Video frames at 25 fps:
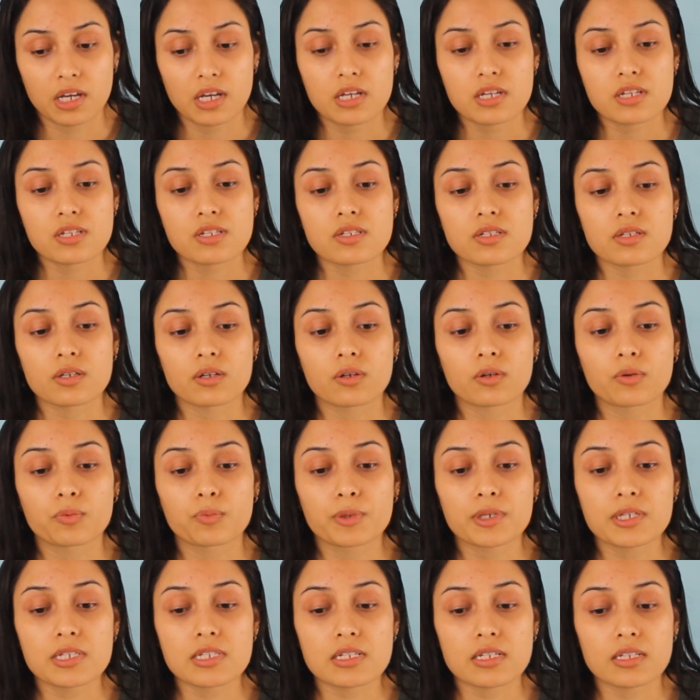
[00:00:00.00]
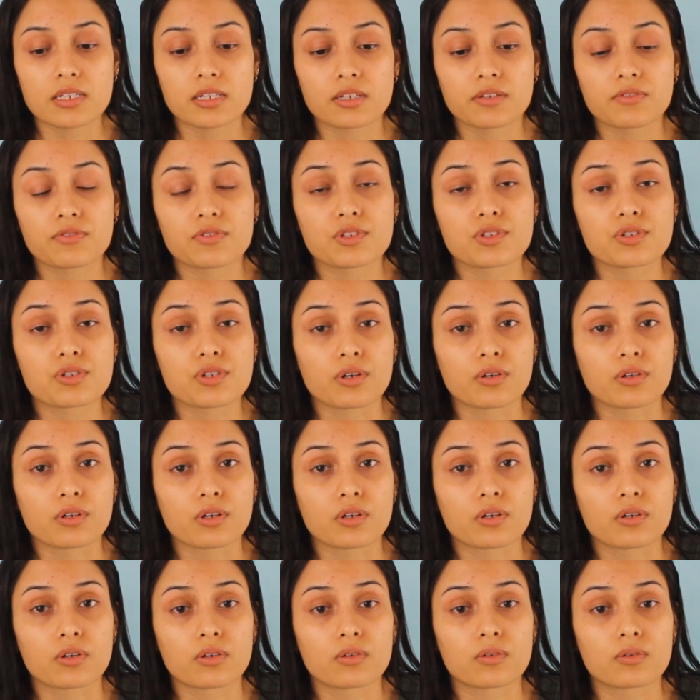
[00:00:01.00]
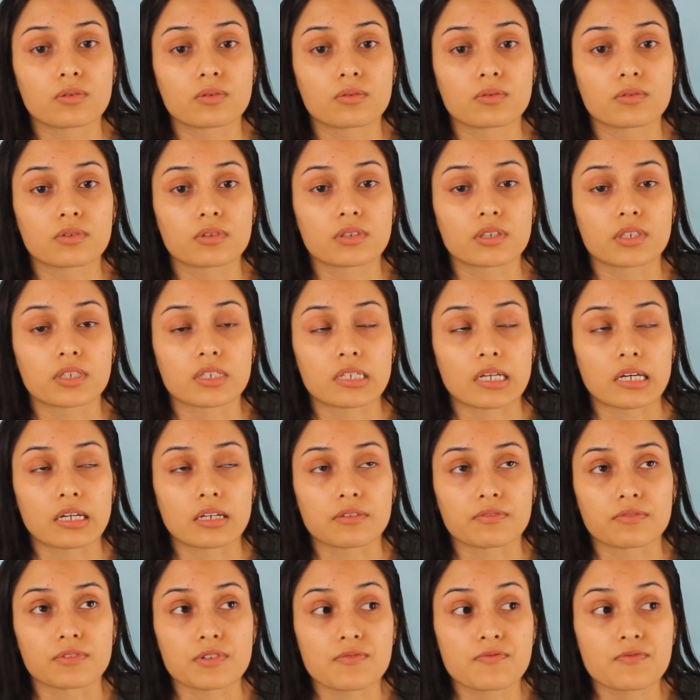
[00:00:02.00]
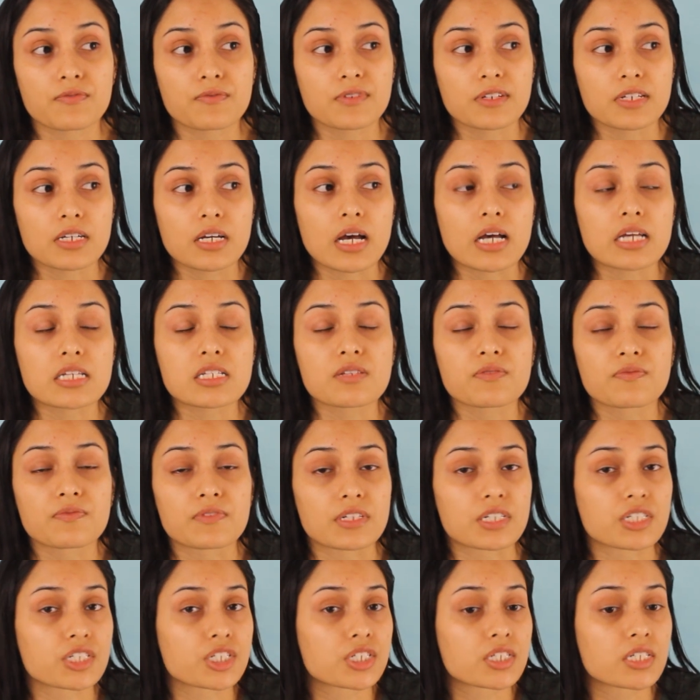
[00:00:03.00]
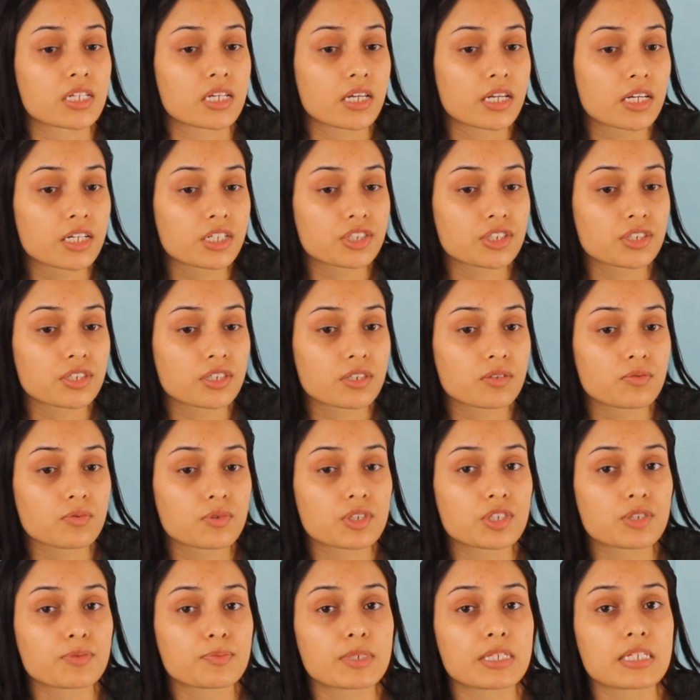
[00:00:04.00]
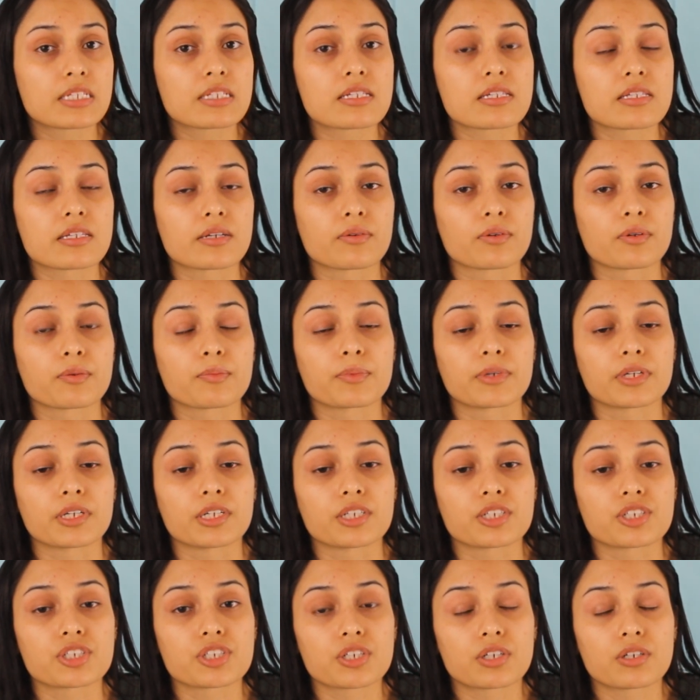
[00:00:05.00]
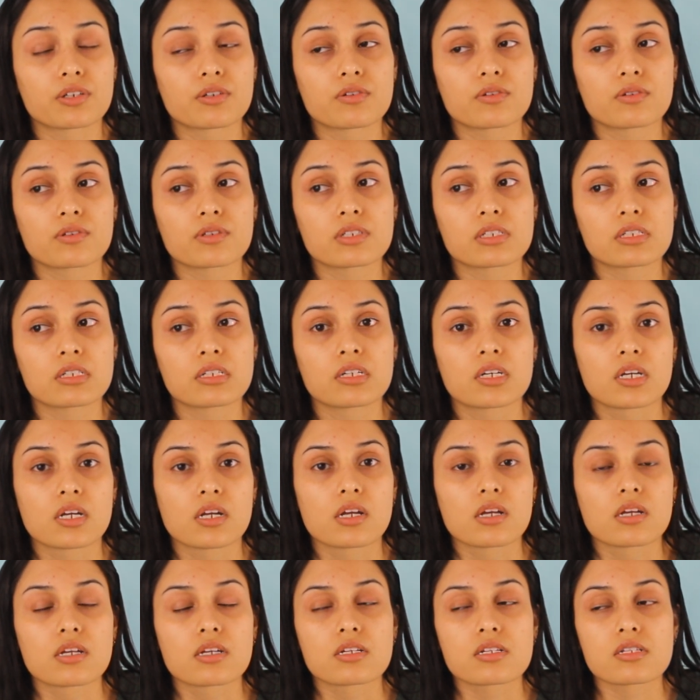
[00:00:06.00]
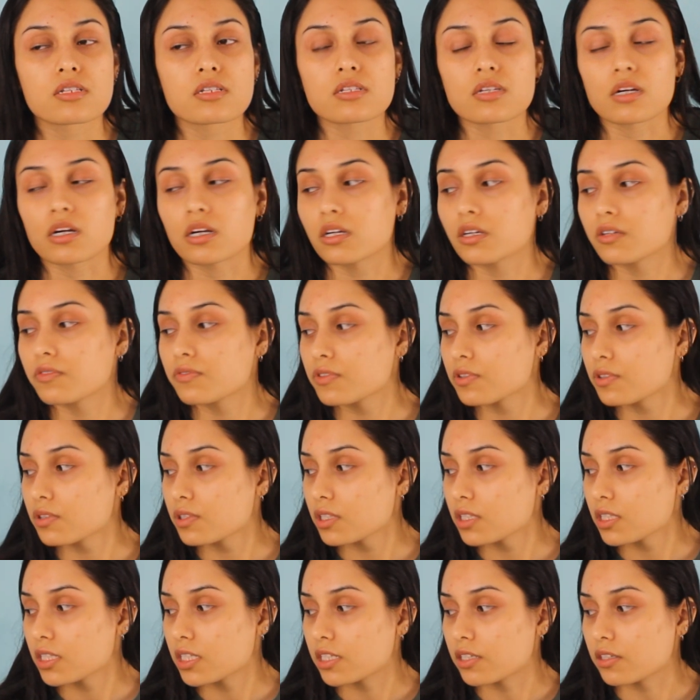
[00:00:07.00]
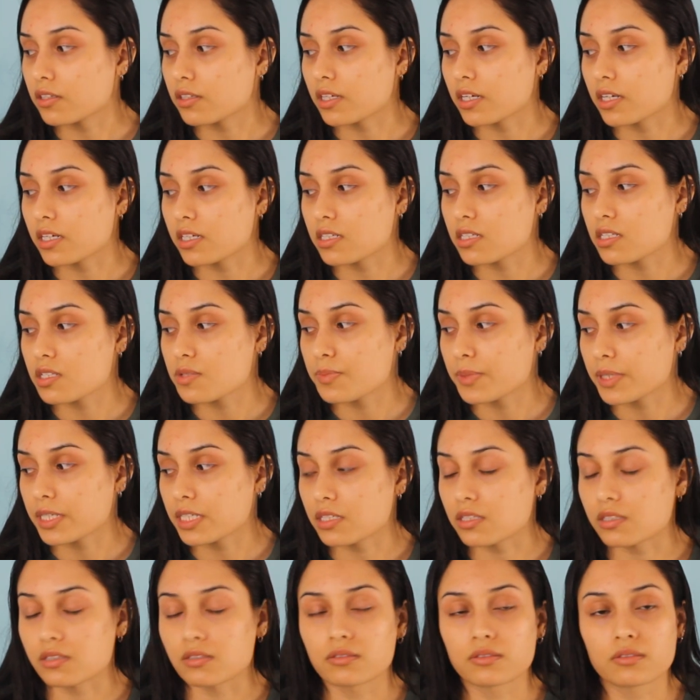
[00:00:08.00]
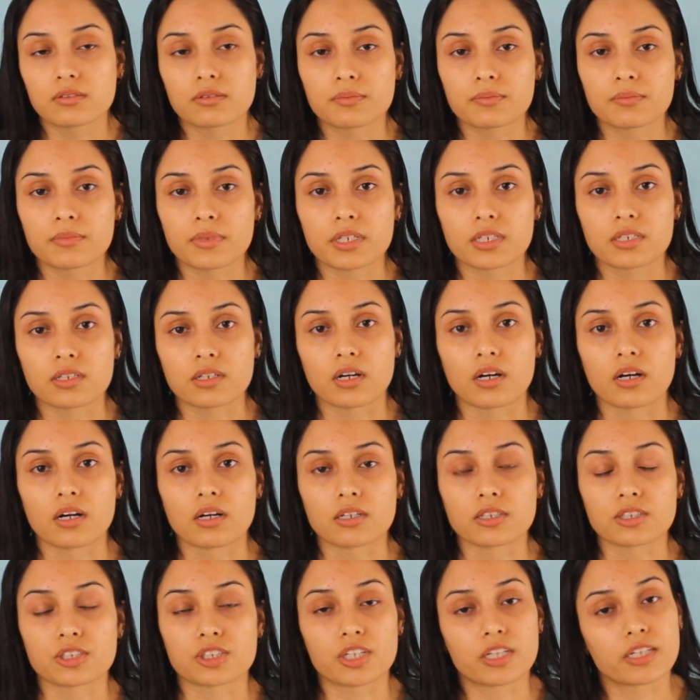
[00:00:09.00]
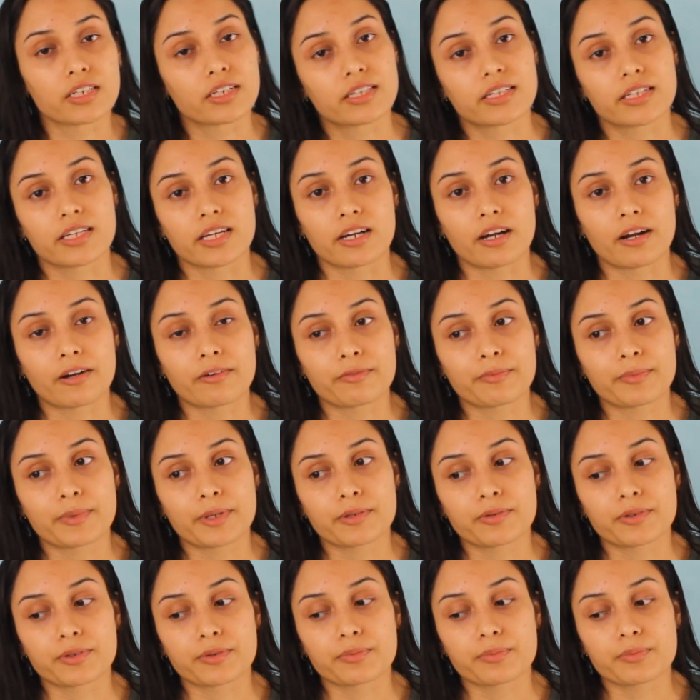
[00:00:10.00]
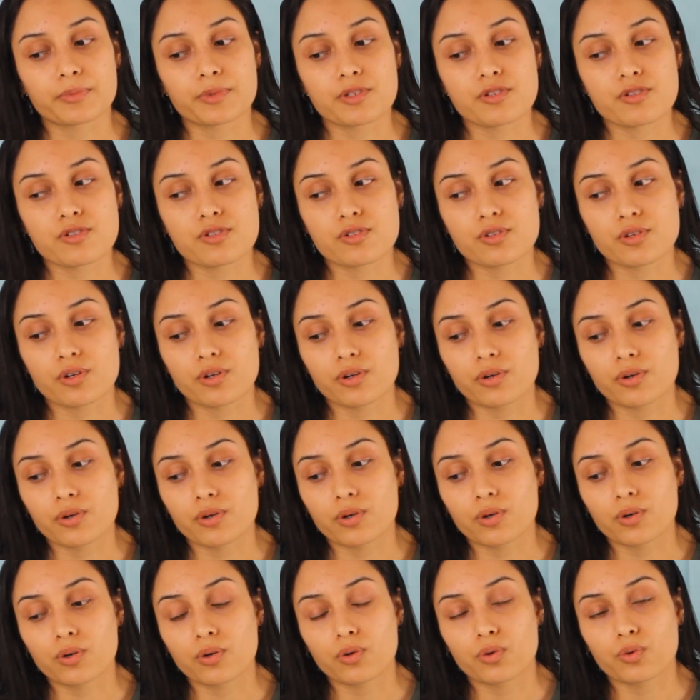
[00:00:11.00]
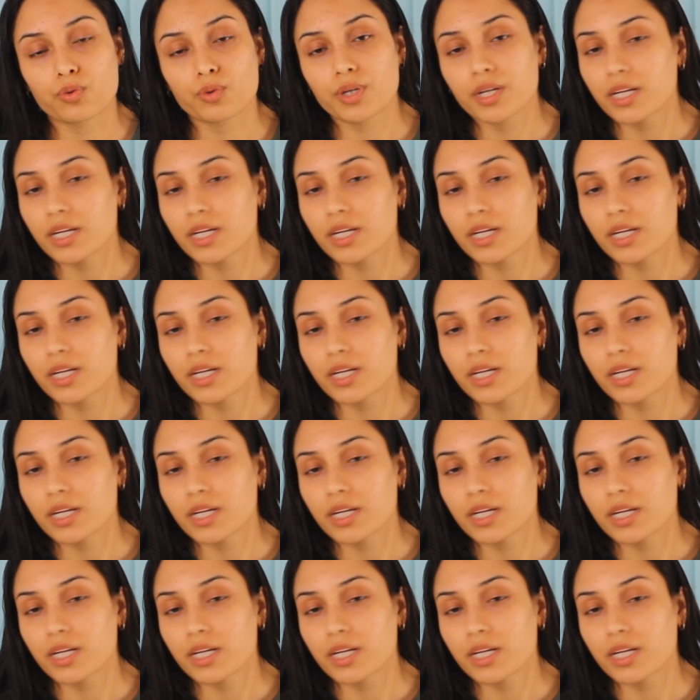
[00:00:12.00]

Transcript: So basically, if you don't know, they died of asphyxiation, which means they were being choked. Sorry if you can hear that, it's my dog trying to get out of my room. So,